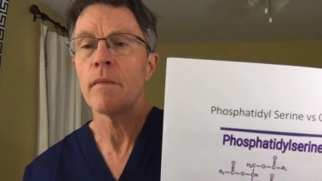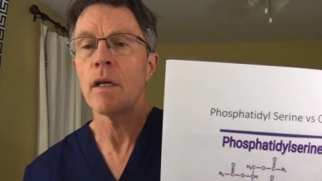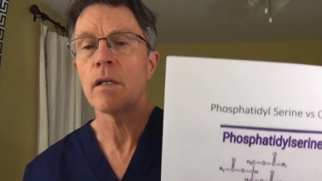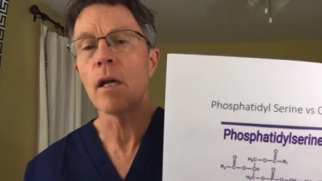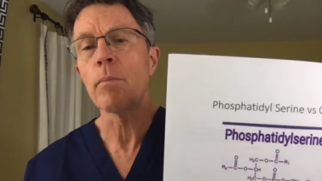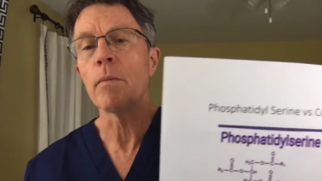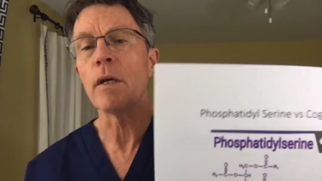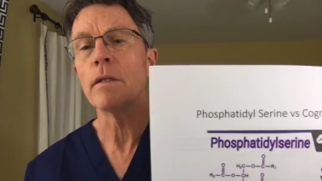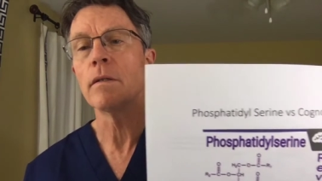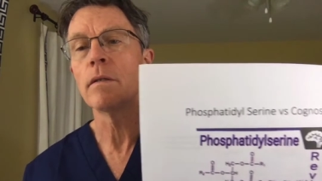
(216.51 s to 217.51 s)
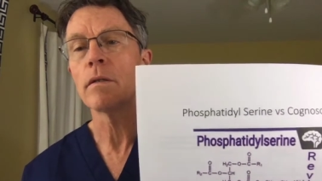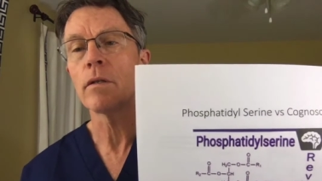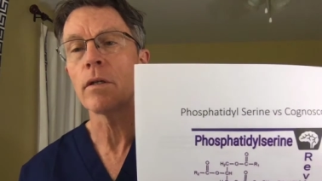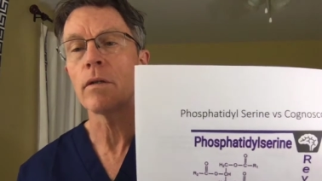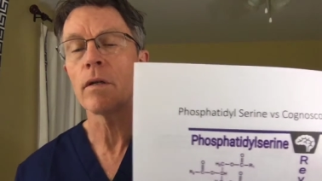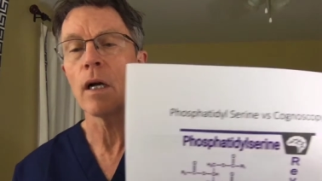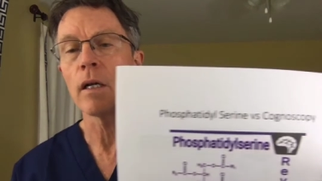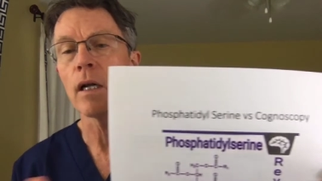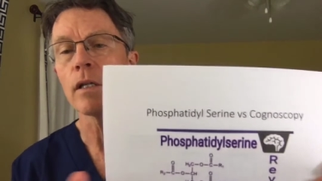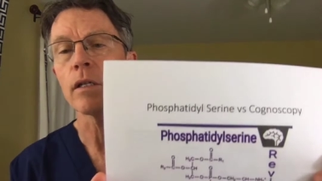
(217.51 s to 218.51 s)
a supplement to
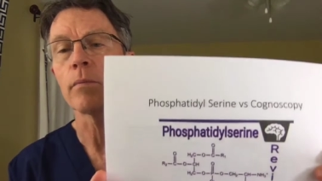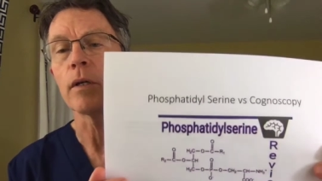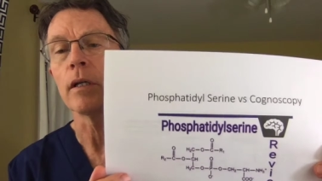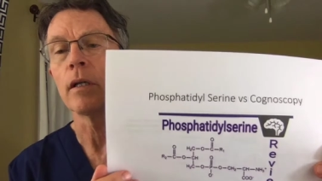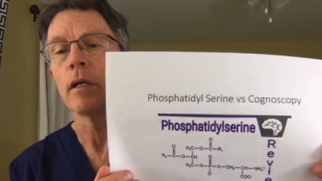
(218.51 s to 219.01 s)
cognoscopy.